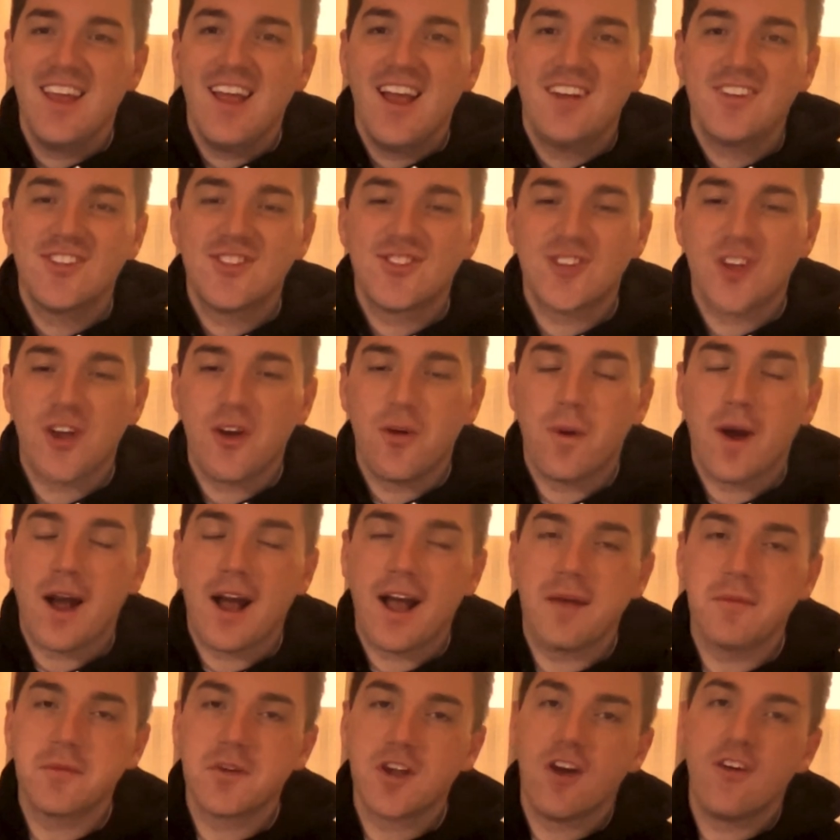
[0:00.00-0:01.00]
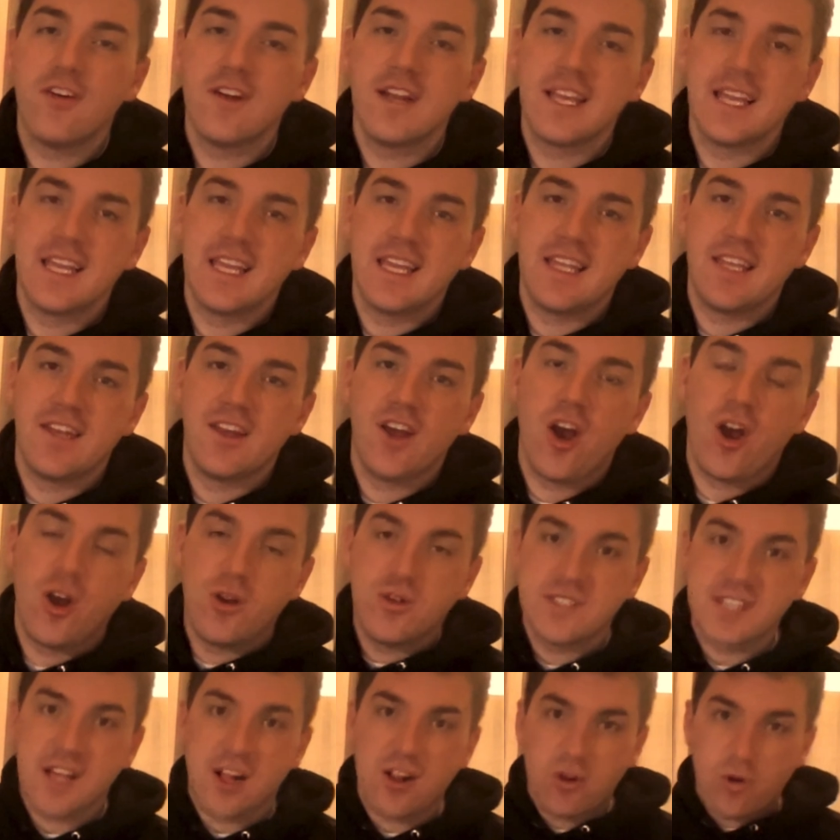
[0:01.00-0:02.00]
So I'm currently in
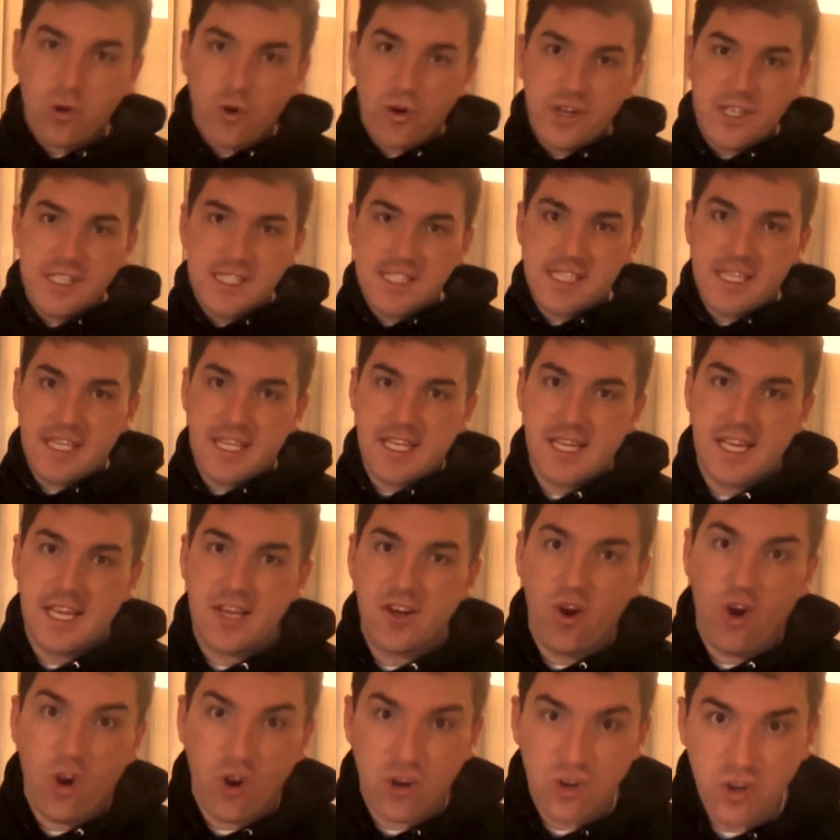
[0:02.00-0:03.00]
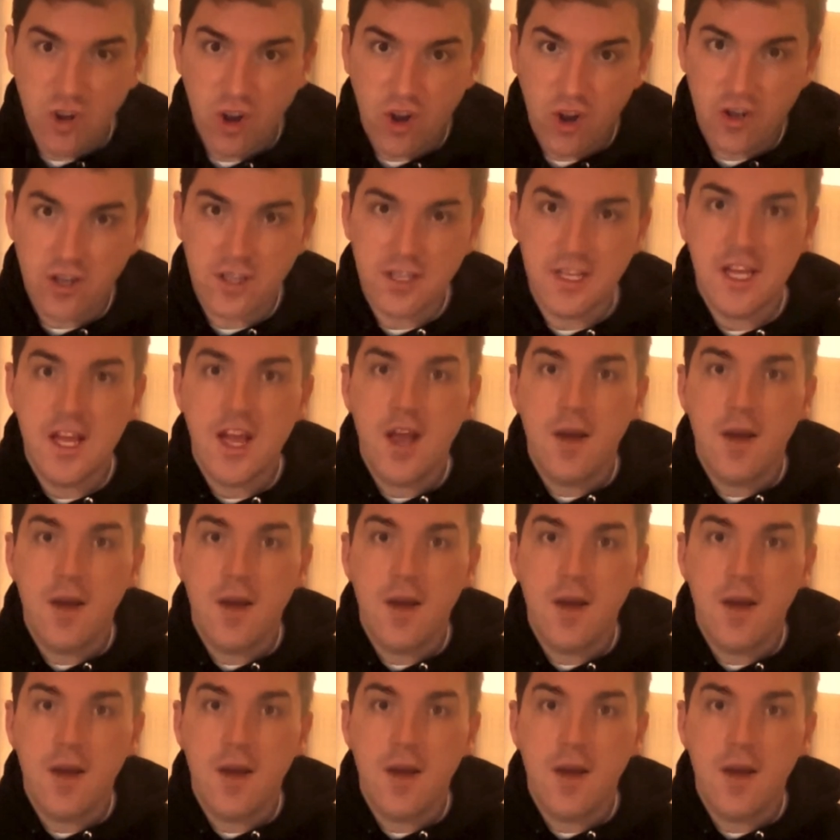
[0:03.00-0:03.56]
hotel quarantine in Hong Kong,